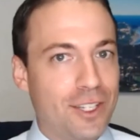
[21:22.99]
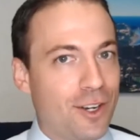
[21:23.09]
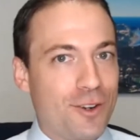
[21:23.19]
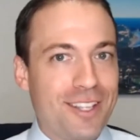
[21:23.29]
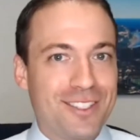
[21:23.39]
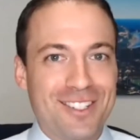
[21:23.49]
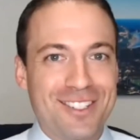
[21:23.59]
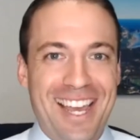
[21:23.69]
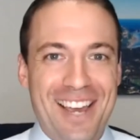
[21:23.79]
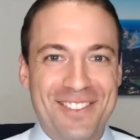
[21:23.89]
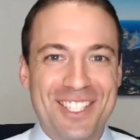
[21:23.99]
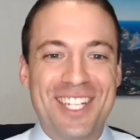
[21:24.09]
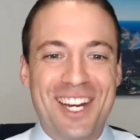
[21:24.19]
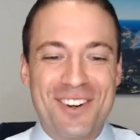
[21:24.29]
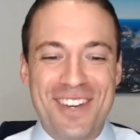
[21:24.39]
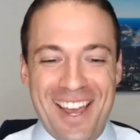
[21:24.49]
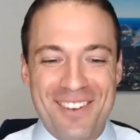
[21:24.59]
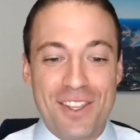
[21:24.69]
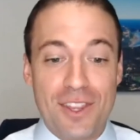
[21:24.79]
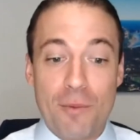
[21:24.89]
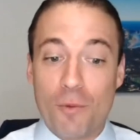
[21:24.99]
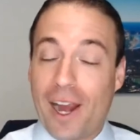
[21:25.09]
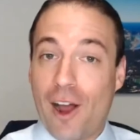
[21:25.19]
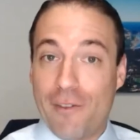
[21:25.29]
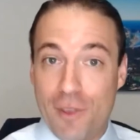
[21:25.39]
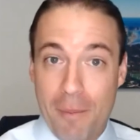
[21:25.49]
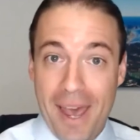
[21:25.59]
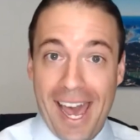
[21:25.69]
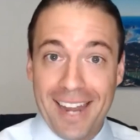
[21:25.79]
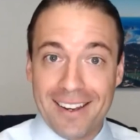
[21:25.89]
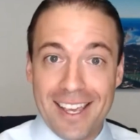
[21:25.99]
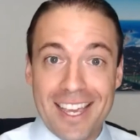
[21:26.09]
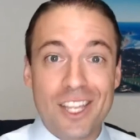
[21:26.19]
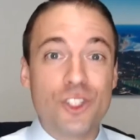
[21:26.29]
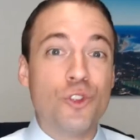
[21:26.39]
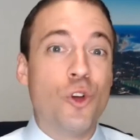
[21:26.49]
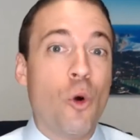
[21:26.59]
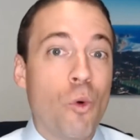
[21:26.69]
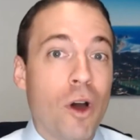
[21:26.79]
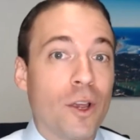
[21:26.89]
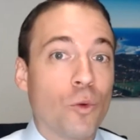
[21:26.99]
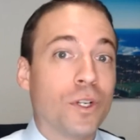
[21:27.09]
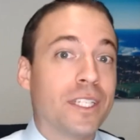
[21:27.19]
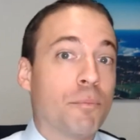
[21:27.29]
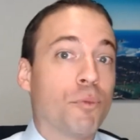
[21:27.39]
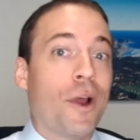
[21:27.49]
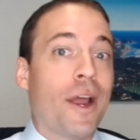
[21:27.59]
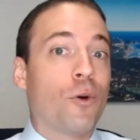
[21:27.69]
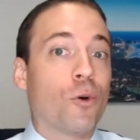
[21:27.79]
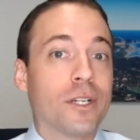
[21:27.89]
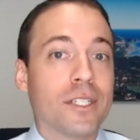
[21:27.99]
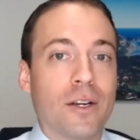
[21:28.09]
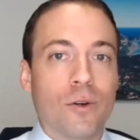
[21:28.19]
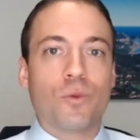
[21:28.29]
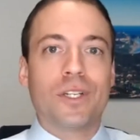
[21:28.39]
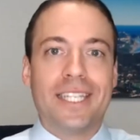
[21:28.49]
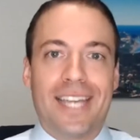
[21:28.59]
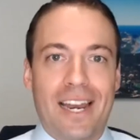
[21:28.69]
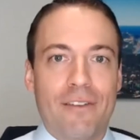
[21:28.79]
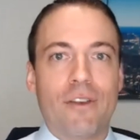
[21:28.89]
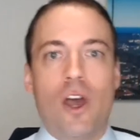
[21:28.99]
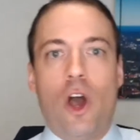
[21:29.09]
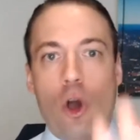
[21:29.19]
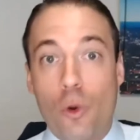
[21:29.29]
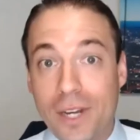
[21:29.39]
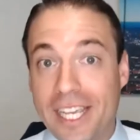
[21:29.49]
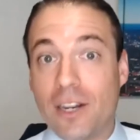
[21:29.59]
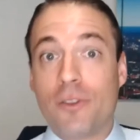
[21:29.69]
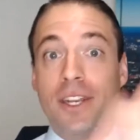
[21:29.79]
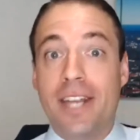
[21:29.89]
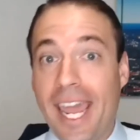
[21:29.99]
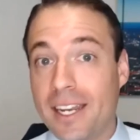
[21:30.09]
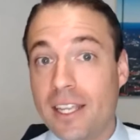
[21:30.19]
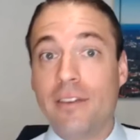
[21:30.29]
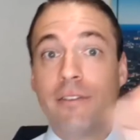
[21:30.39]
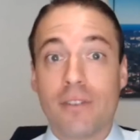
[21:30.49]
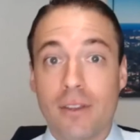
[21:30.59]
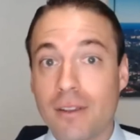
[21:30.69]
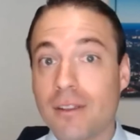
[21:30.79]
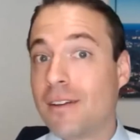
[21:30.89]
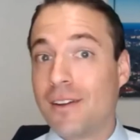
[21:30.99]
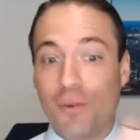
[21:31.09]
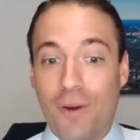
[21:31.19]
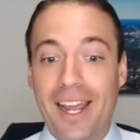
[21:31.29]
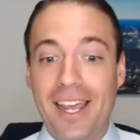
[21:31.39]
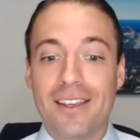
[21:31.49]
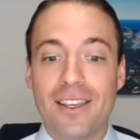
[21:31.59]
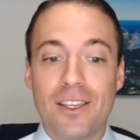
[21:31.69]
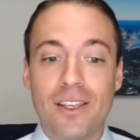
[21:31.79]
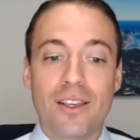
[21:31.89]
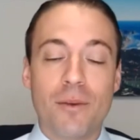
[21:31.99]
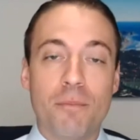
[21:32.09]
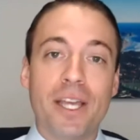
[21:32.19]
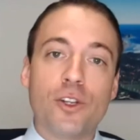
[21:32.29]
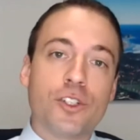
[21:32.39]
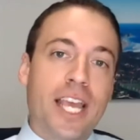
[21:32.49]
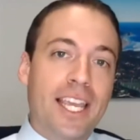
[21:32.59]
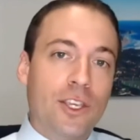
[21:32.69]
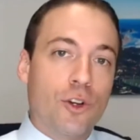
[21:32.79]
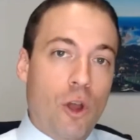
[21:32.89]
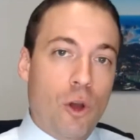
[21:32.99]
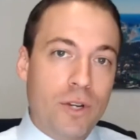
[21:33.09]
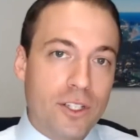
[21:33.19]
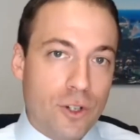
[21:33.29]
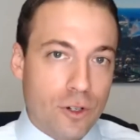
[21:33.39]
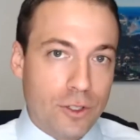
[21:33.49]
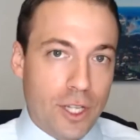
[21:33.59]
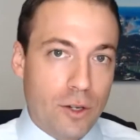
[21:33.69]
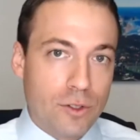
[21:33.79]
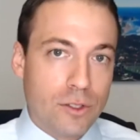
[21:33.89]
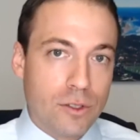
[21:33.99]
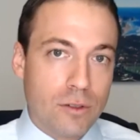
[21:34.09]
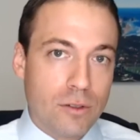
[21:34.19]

You don't necessarily have to share that with them right off the bat because you don't want to really prioritize or really kind of hone in on the negative, right? But you're taking your own internal notes.